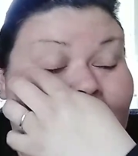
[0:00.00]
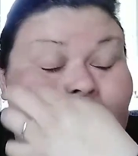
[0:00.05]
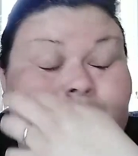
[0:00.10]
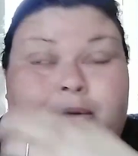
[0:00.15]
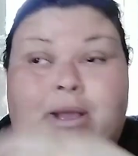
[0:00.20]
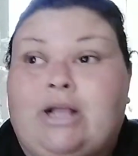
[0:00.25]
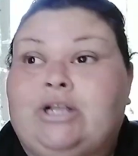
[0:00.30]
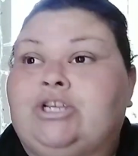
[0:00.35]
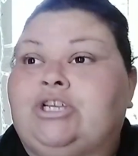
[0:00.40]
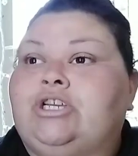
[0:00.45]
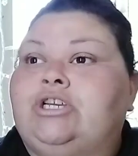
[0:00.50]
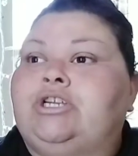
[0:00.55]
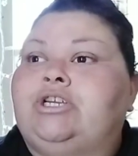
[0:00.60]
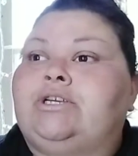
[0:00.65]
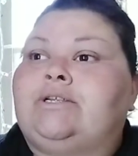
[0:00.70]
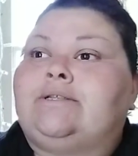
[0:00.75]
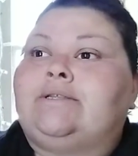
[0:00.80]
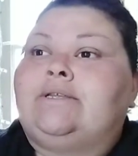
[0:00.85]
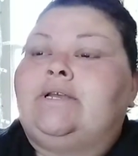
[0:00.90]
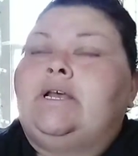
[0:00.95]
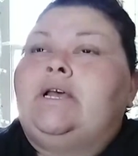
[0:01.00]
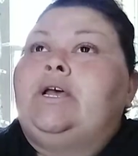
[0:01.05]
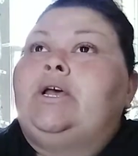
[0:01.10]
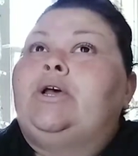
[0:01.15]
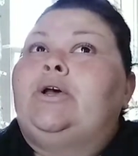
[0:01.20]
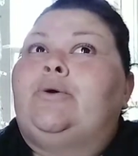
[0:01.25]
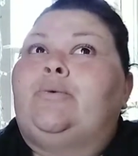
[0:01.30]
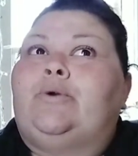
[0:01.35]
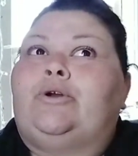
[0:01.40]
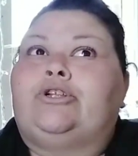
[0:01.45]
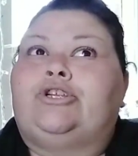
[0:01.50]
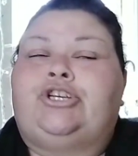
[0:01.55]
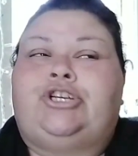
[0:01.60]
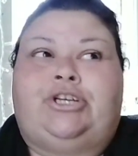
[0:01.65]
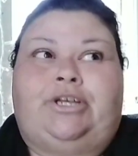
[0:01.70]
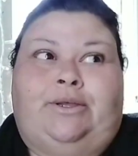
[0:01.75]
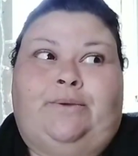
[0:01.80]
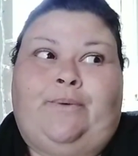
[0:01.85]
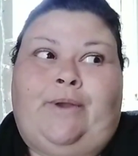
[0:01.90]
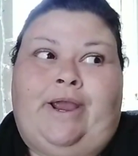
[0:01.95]
I'm actually just real
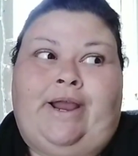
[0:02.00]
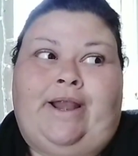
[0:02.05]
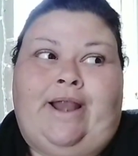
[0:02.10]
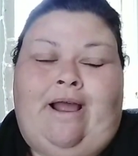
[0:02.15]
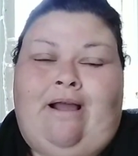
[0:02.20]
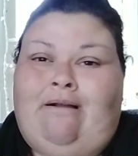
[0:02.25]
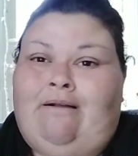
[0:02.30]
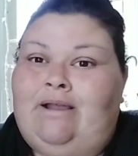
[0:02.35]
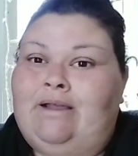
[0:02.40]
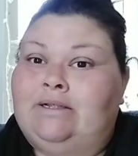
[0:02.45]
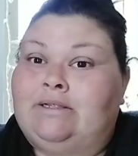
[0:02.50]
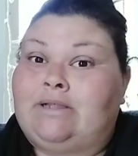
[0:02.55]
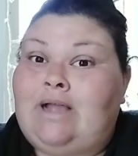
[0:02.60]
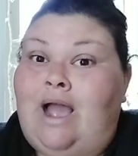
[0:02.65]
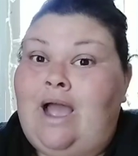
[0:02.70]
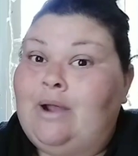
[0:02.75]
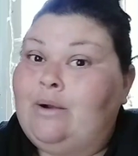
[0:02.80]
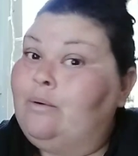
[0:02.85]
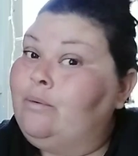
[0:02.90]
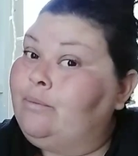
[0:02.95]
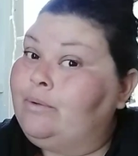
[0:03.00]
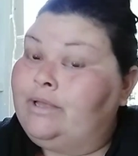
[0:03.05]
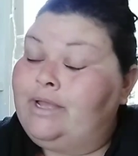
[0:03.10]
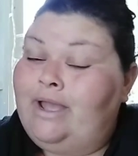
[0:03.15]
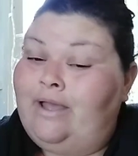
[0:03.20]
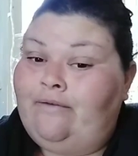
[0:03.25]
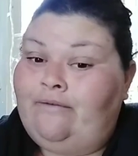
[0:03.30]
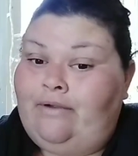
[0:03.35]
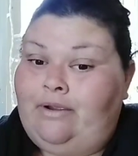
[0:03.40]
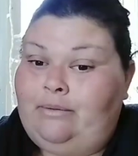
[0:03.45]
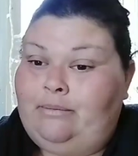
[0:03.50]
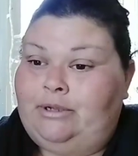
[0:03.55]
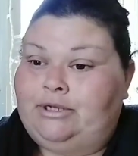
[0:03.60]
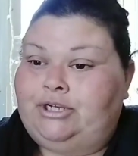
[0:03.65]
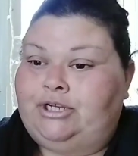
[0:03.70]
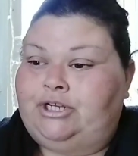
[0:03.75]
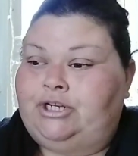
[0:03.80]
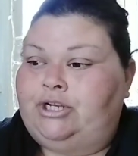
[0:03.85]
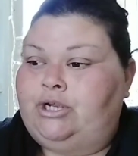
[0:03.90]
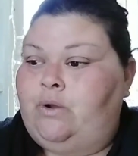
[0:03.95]
chill right now because I don't really have very
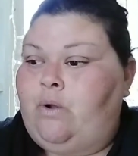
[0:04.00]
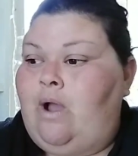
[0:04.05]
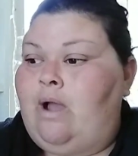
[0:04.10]
much to do.